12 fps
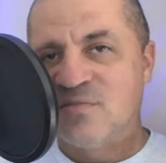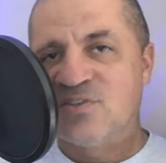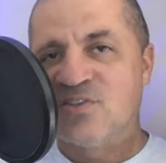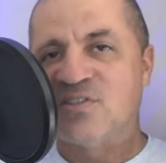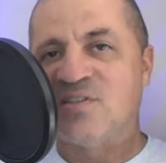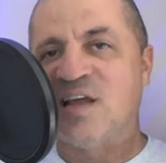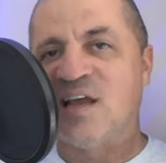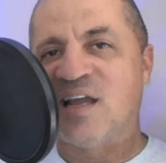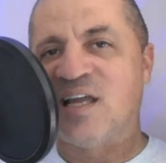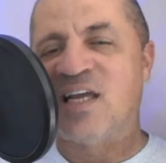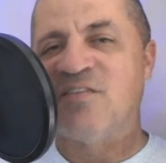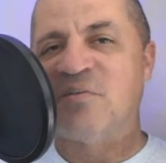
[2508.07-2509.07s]
just
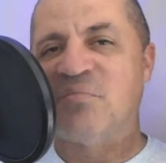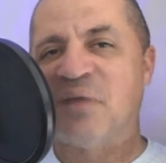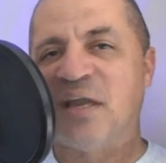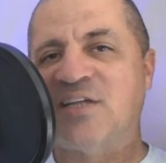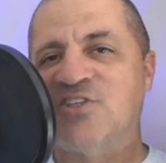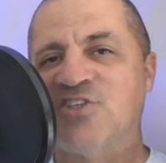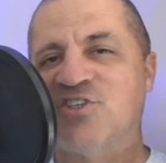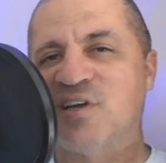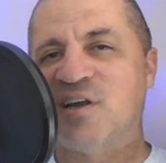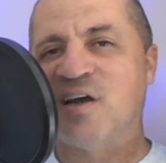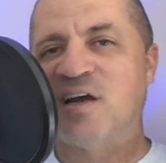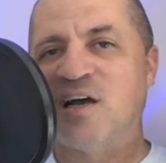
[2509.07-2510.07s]
negative and making
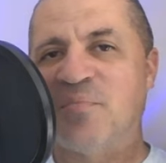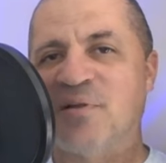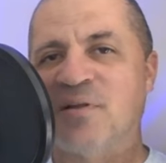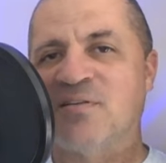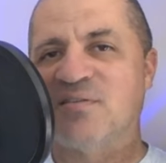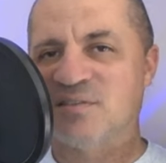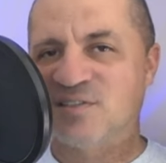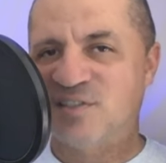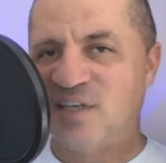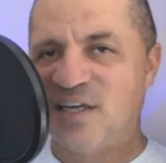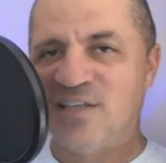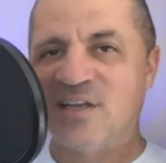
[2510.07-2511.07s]
shit up and
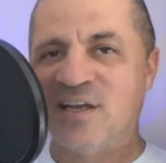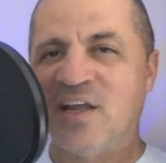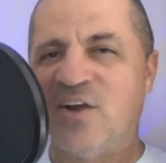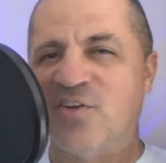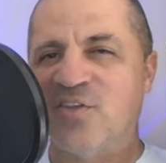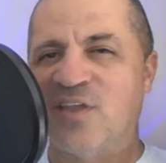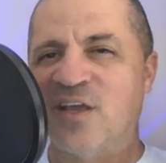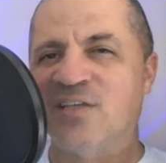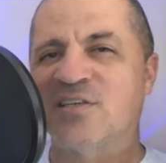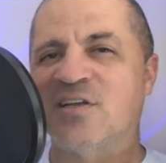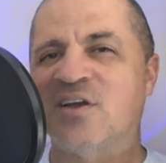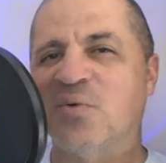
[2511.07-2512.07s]
sees and hear
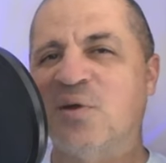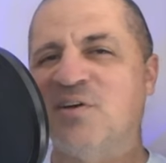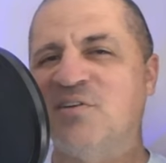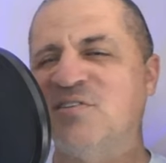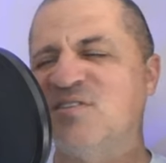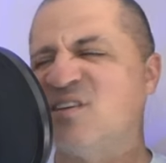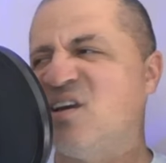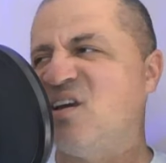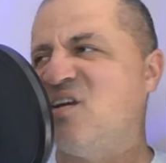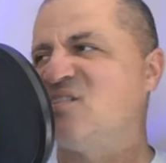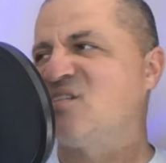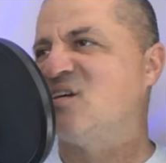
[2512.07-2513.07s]
things that no one else
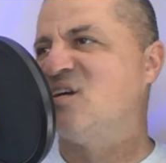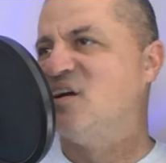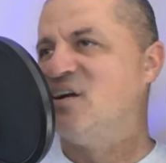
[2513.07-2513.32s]
sees and